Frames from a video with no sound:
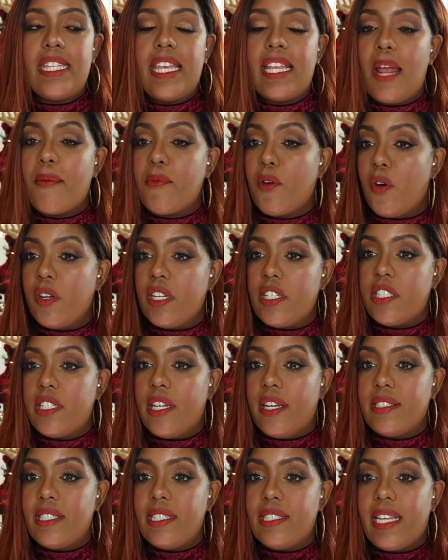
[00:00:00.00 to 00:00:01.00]
that I'm going to
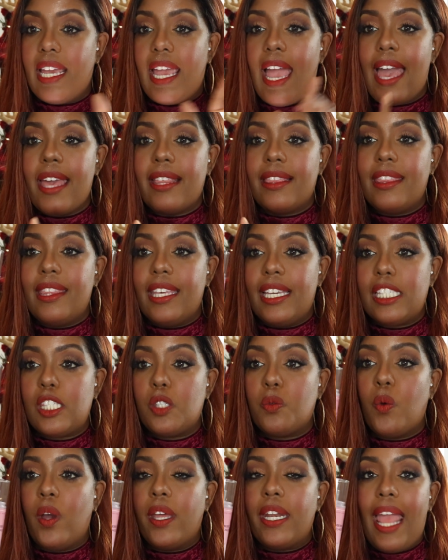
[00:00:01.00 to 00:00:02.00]
share today, I,
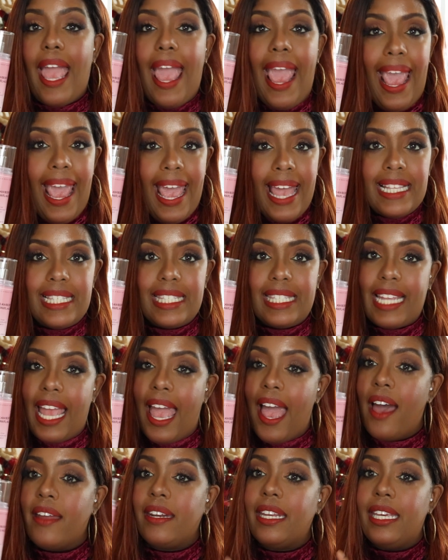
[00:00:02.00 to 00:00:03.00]
this one, hands
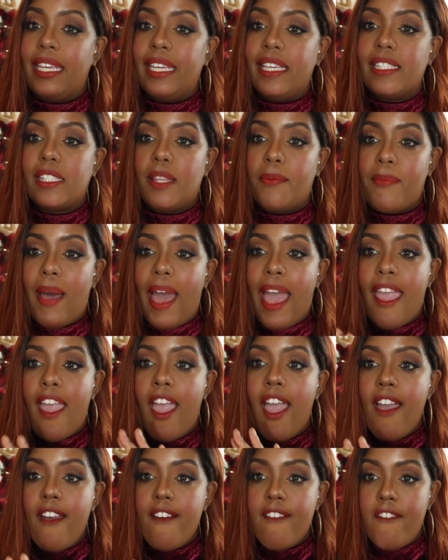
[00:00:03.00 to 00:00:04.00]
down, is my
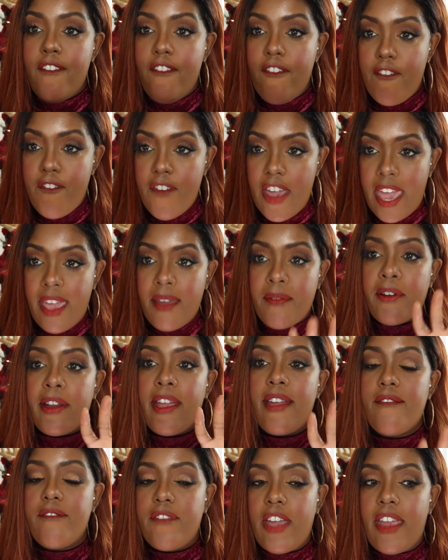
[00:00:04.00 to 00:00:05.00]

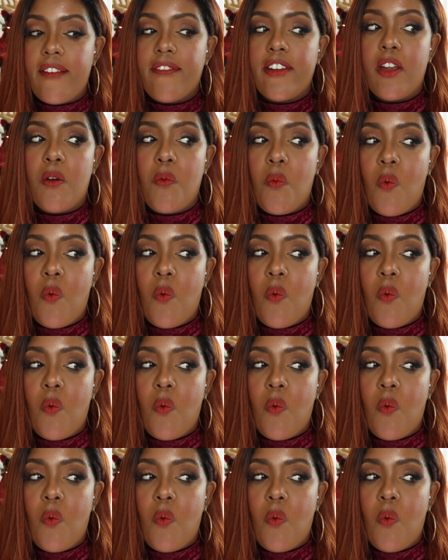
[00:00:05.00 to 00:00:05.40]
favorite, favorite